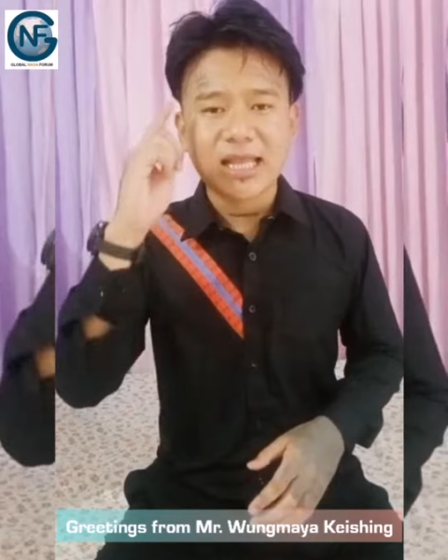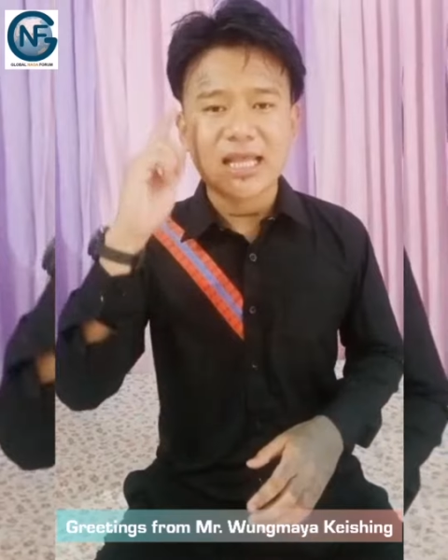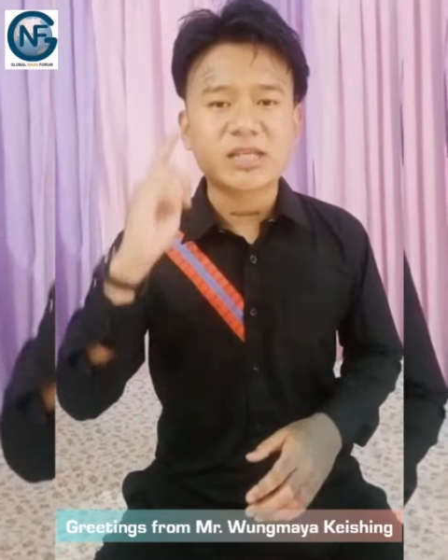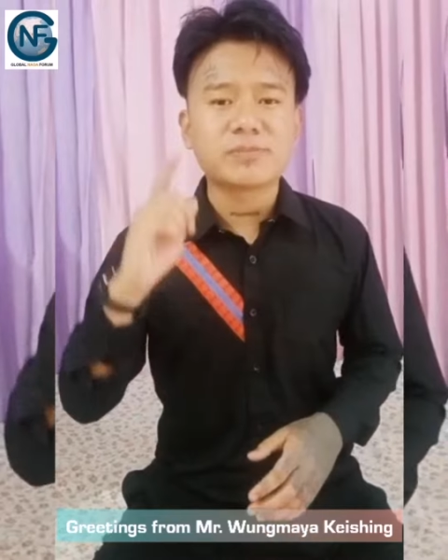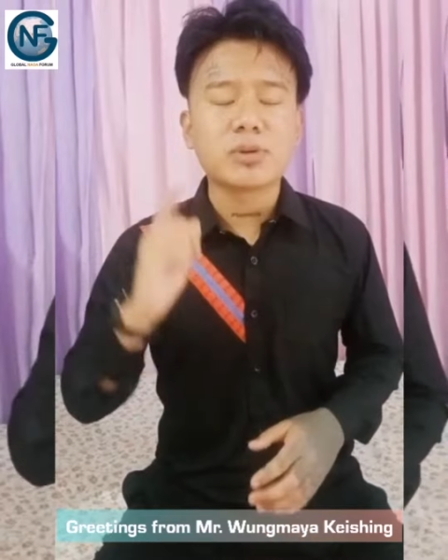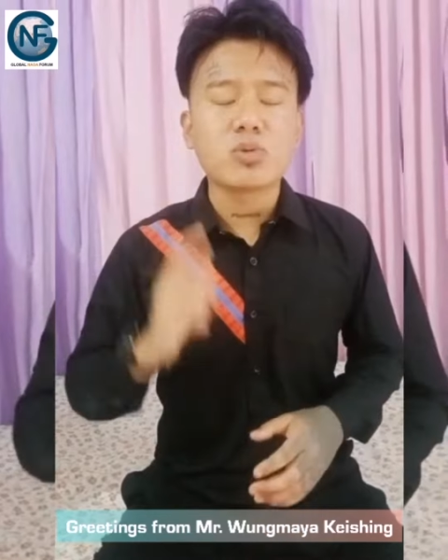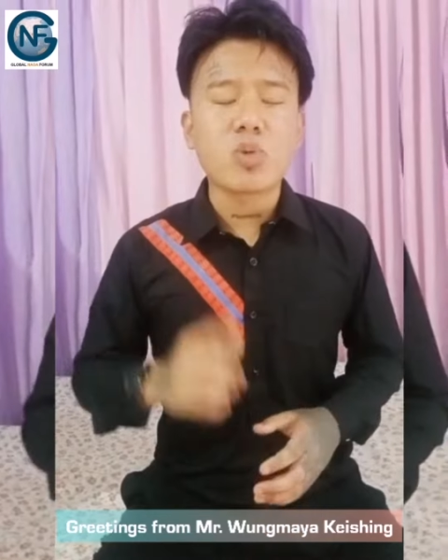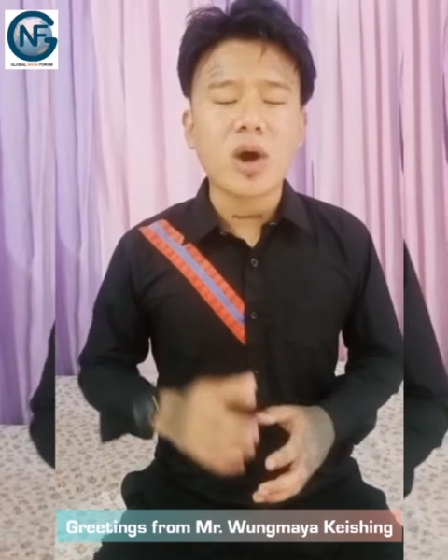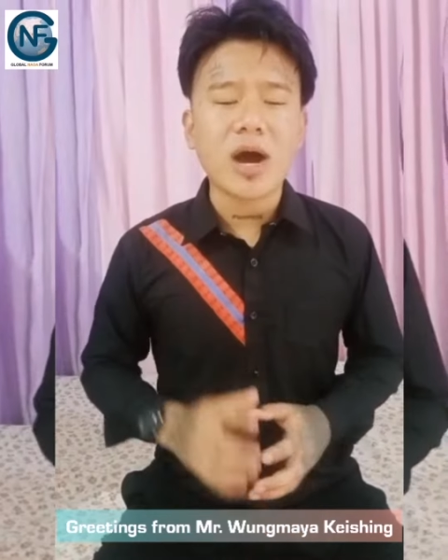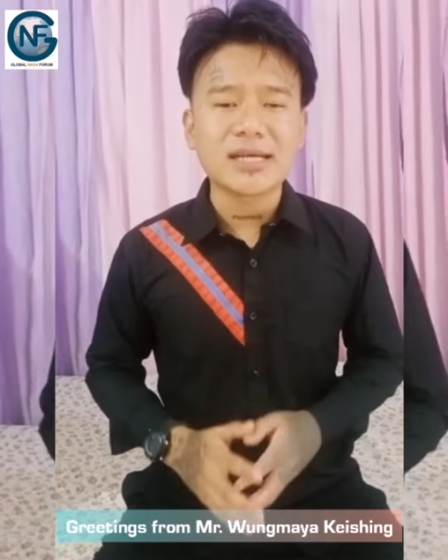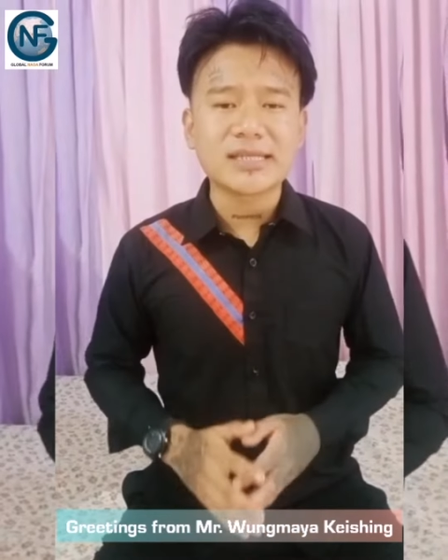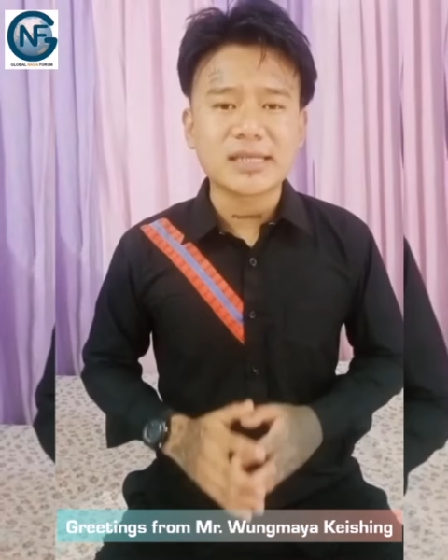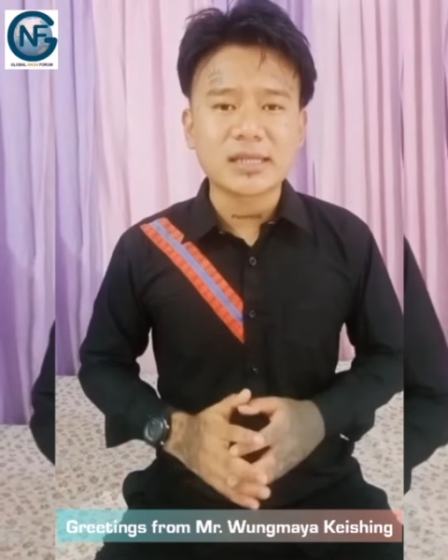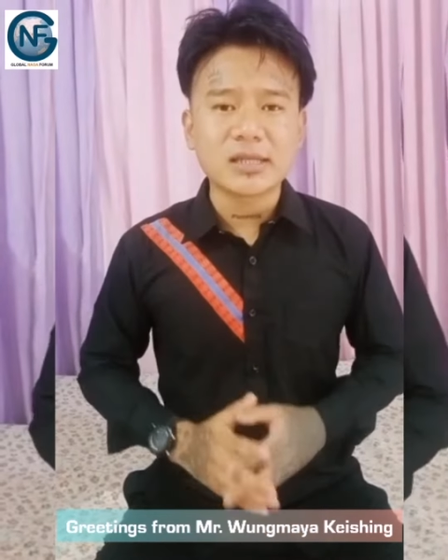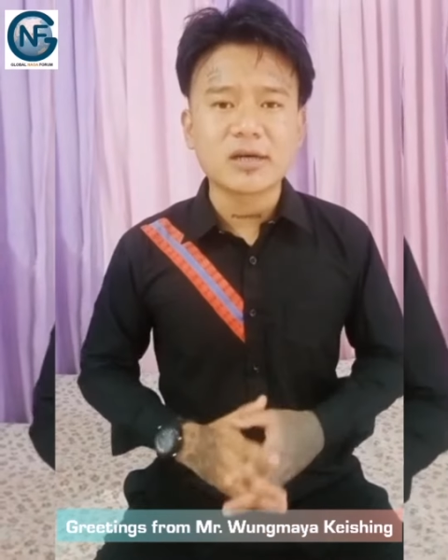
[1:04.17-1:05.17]
us be
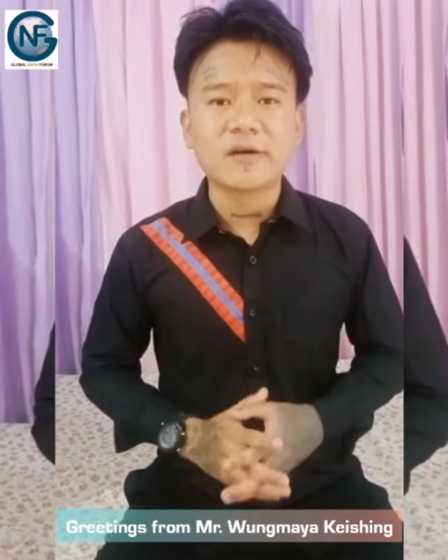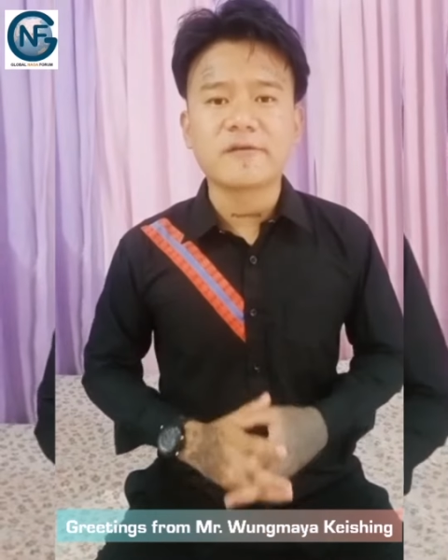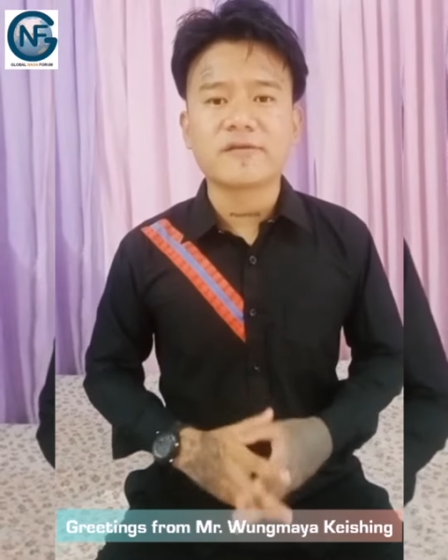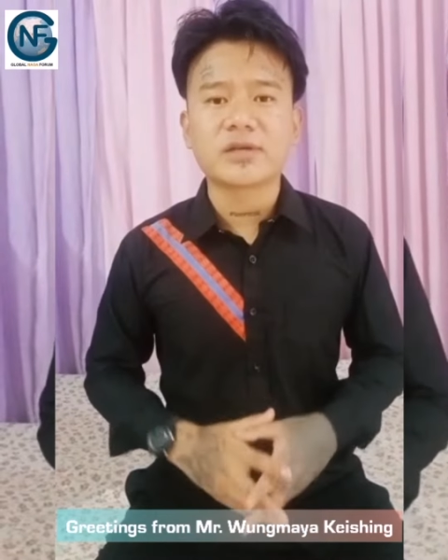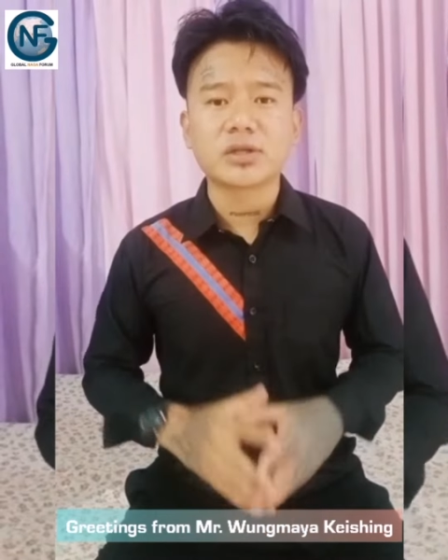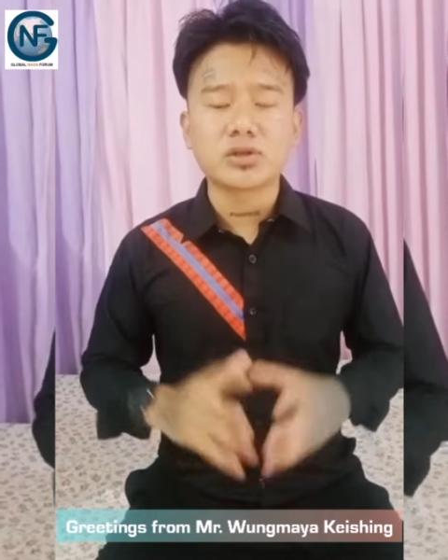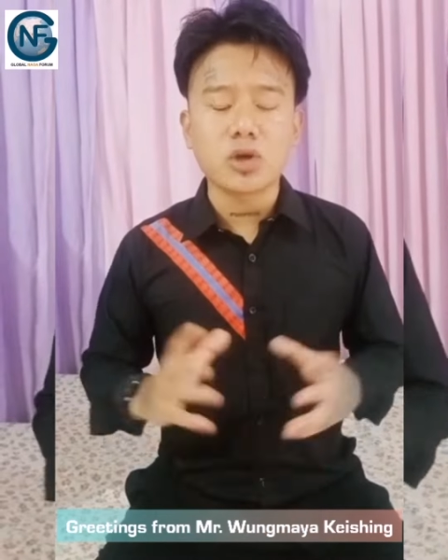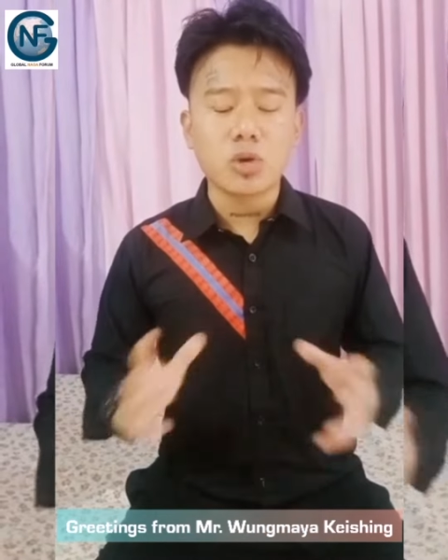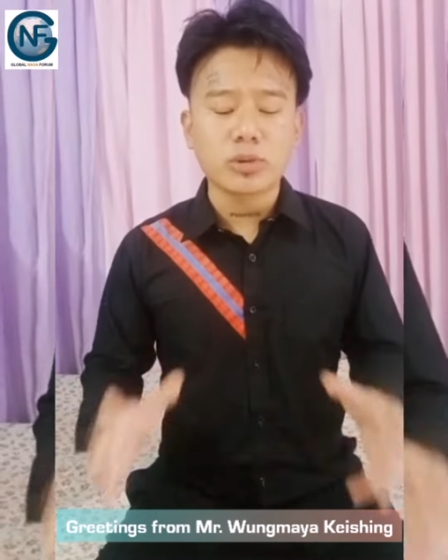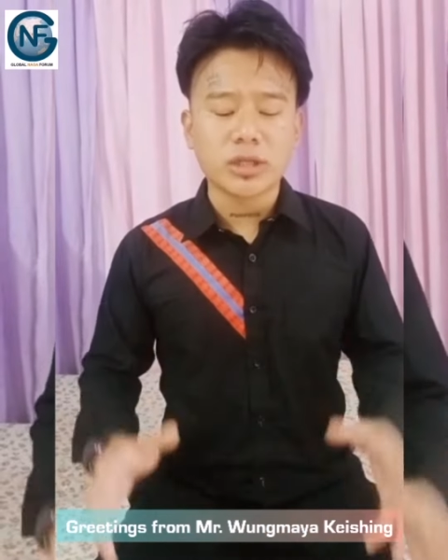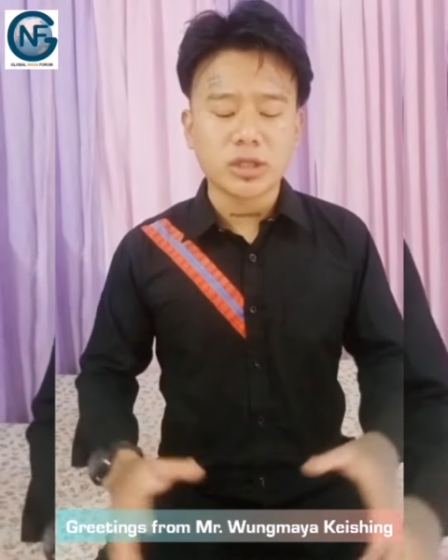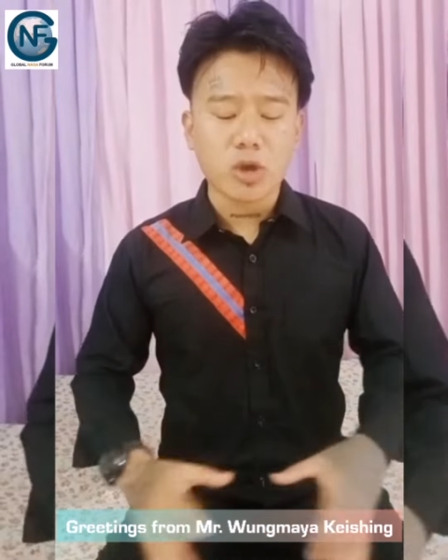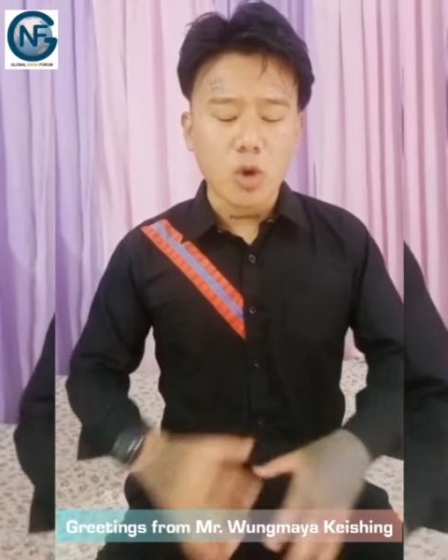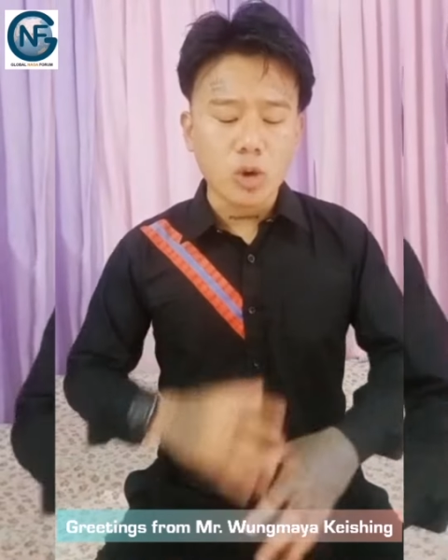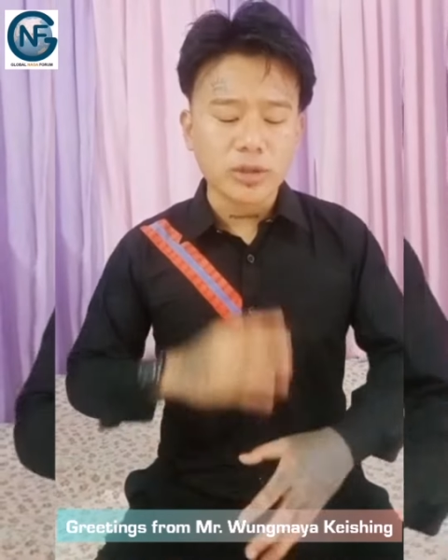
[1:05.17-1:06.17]
wise enough to know
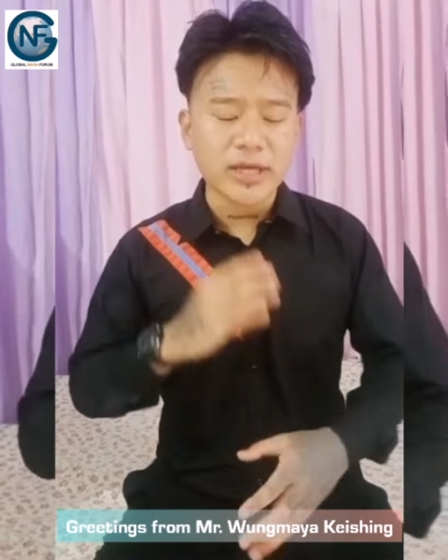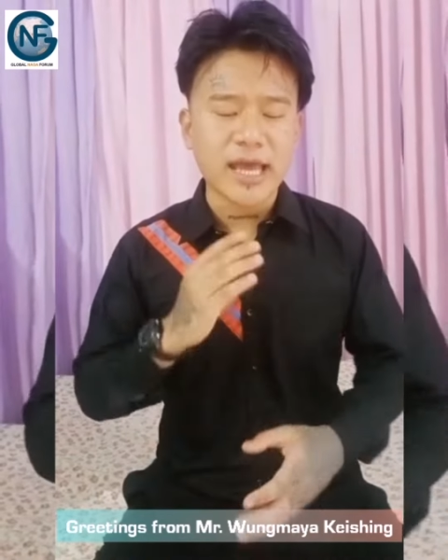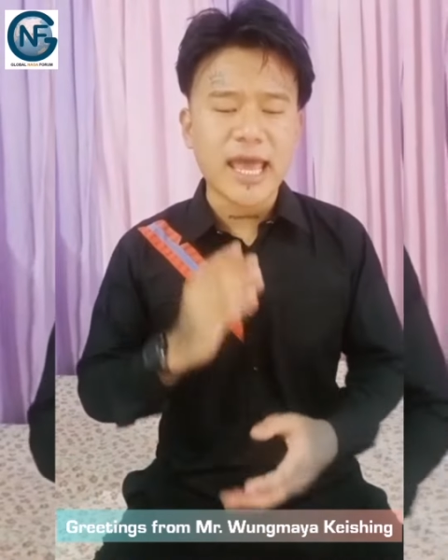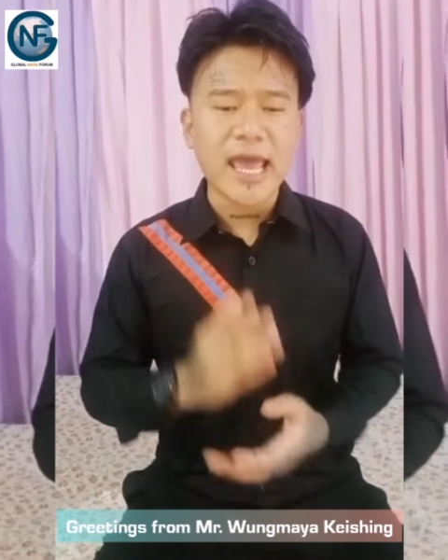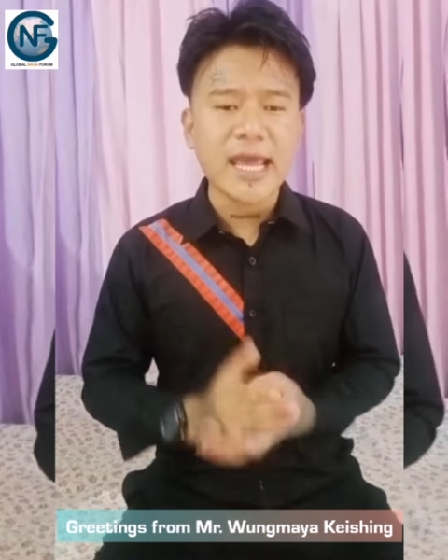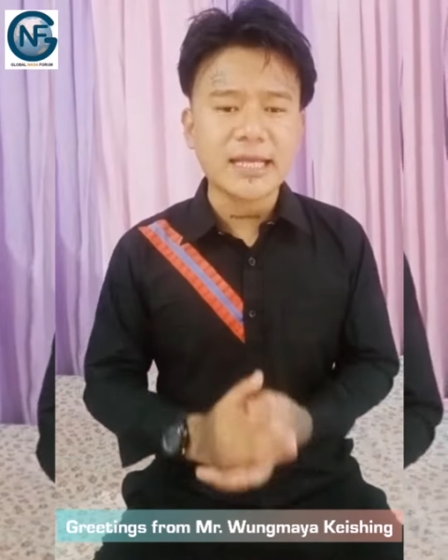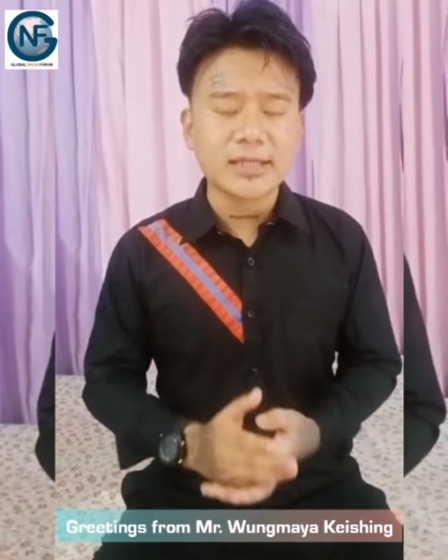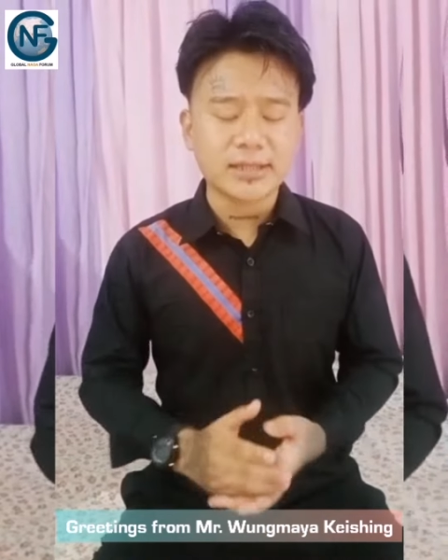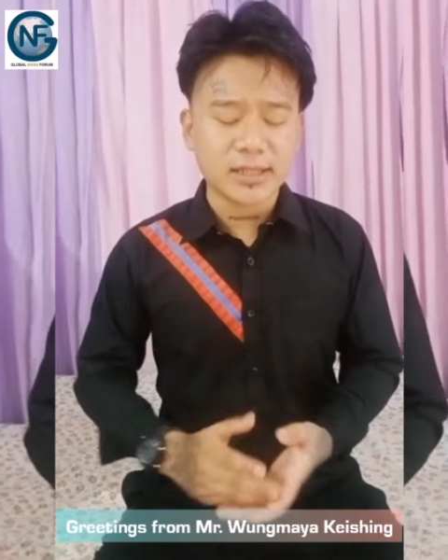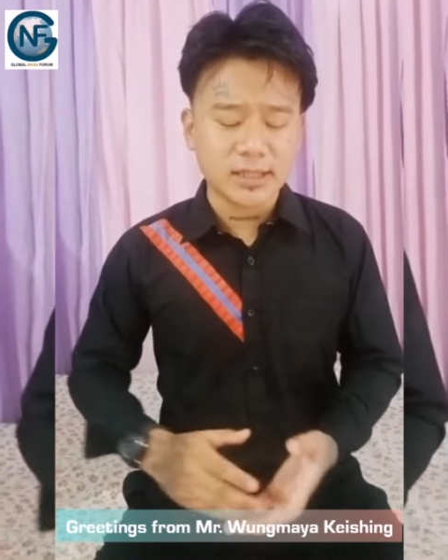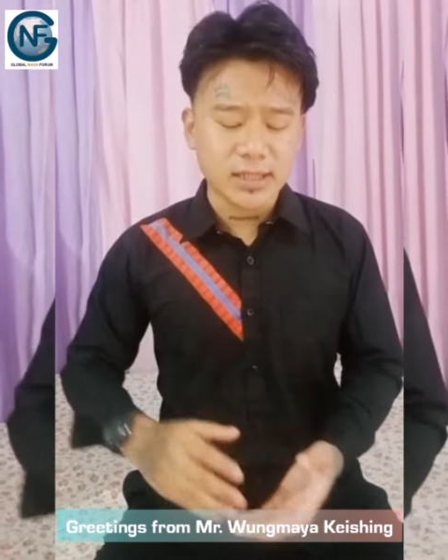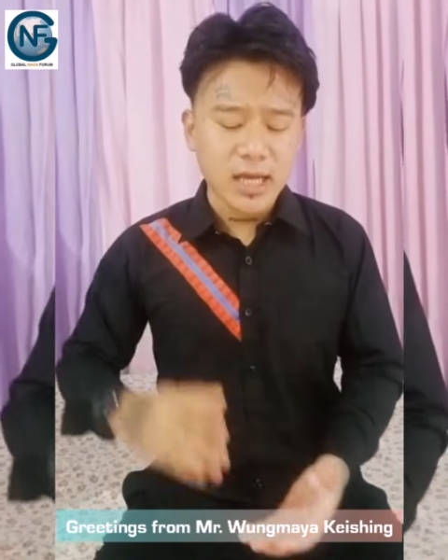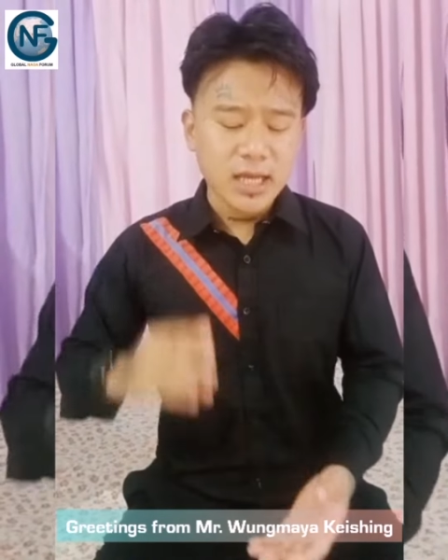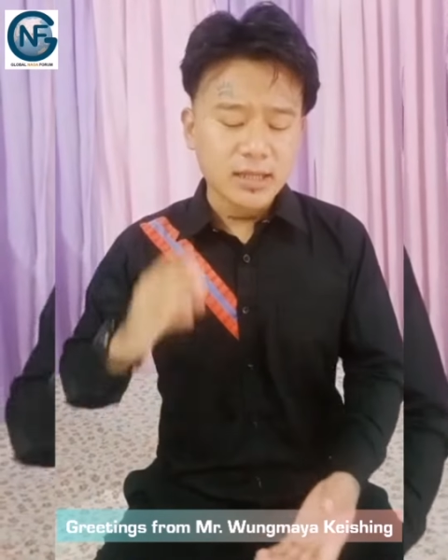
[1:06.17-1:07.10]
that all the hatred,